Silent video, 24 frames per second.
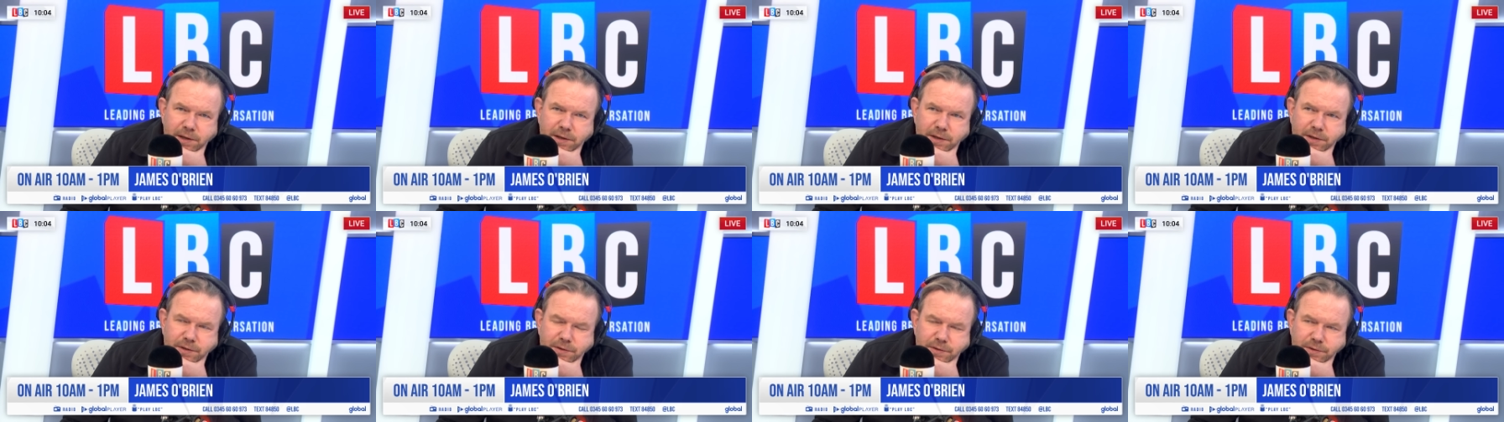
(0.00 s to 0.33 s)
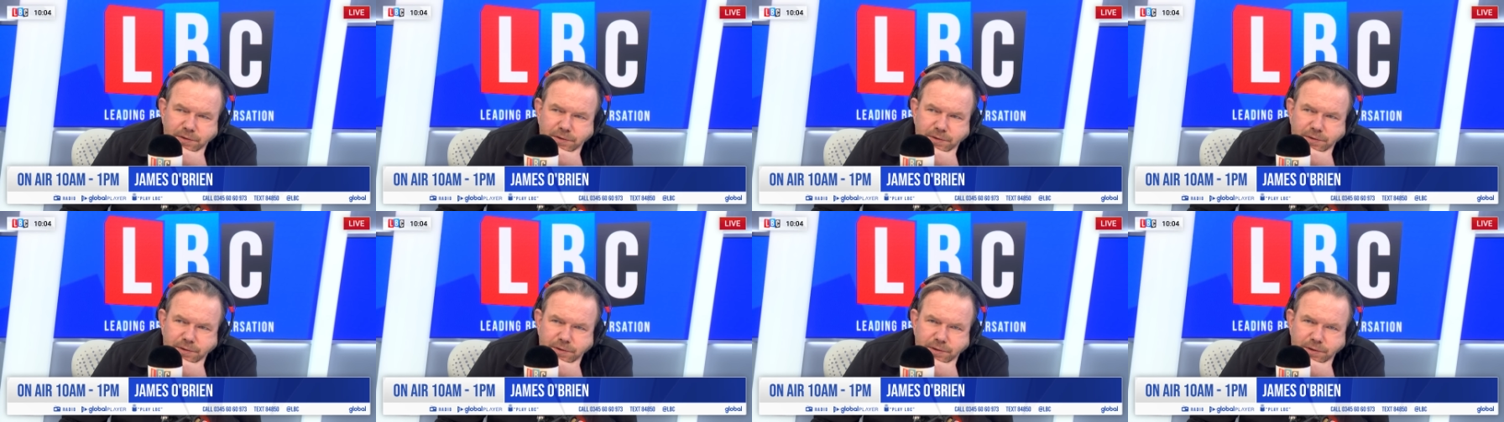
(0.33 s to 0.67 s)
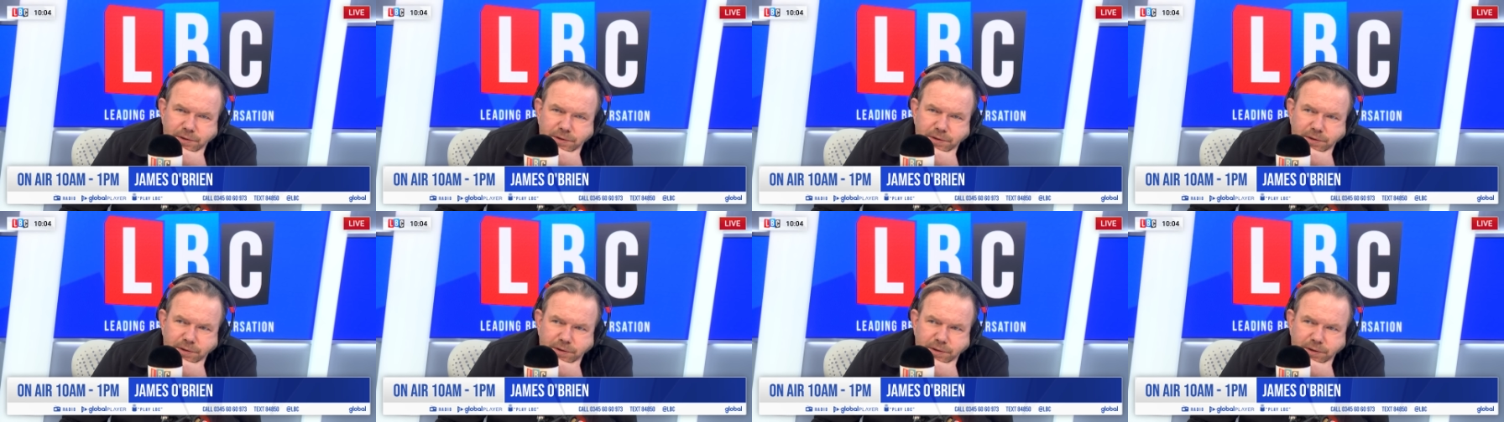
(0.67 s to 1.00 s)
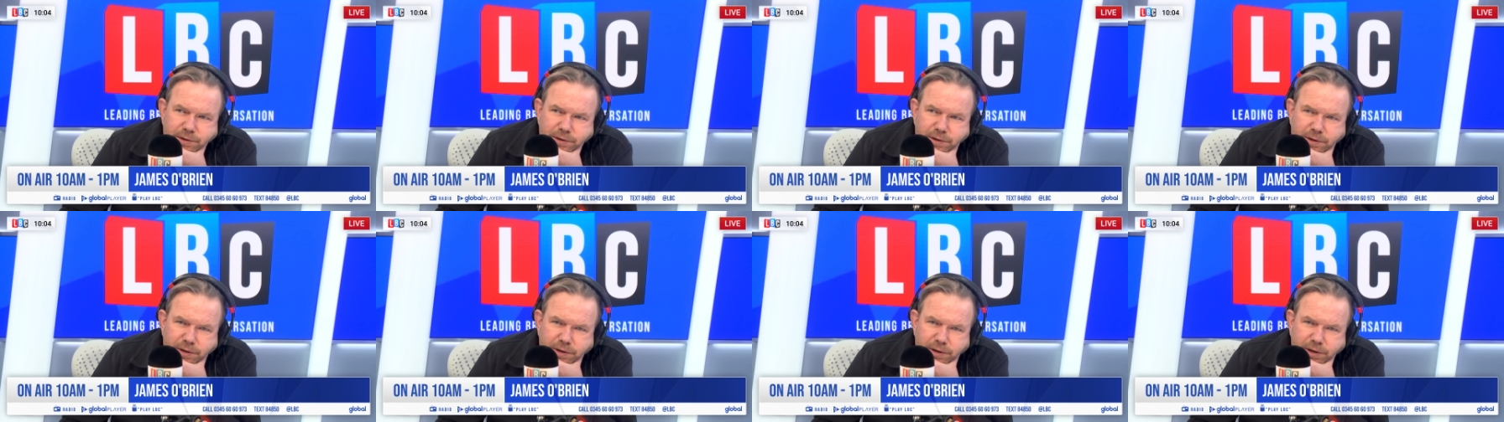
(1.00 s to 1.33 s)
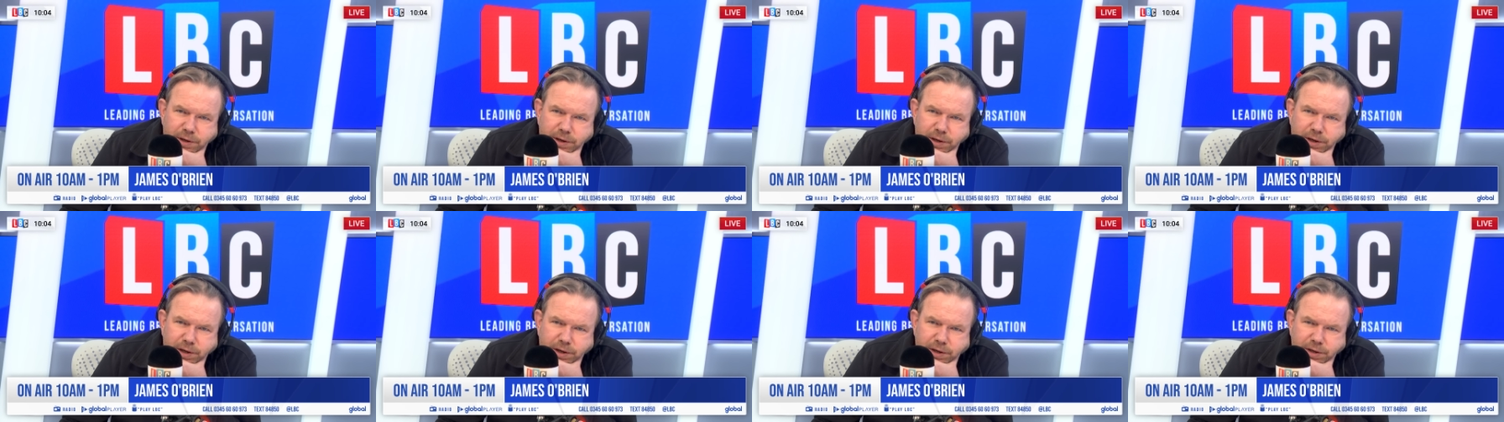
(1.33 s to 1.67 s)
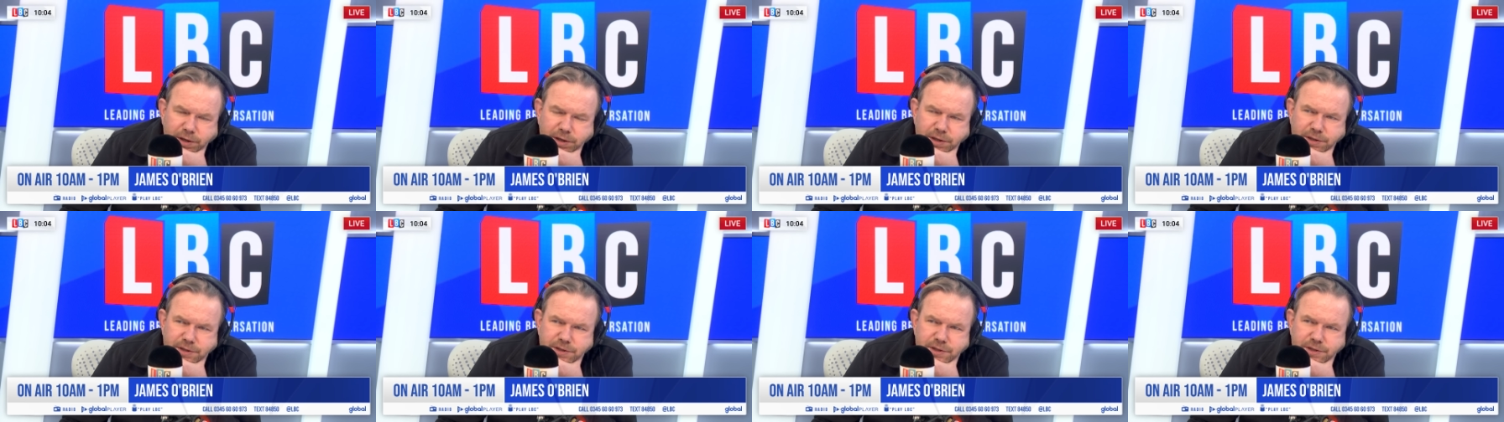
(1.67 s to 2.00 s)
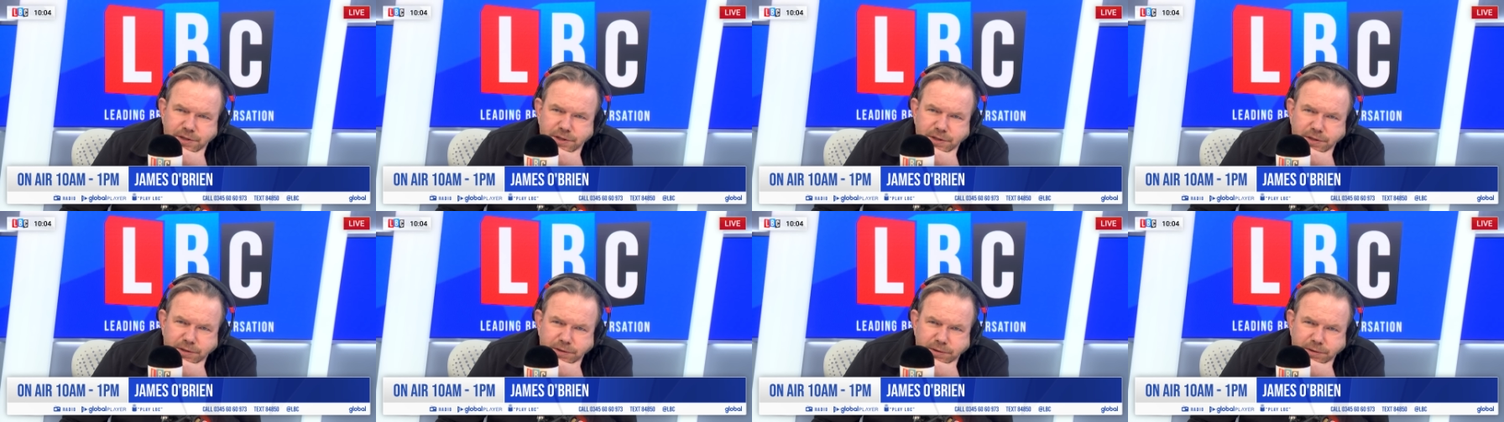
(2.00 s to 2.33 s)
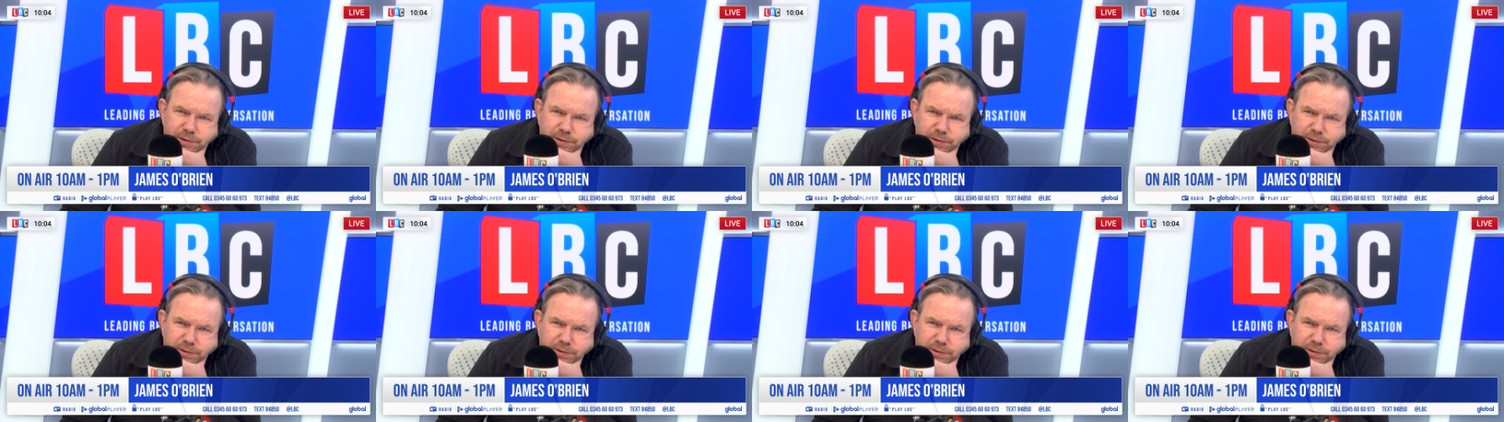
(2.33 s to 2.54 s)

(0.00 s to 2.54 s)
your, your urge to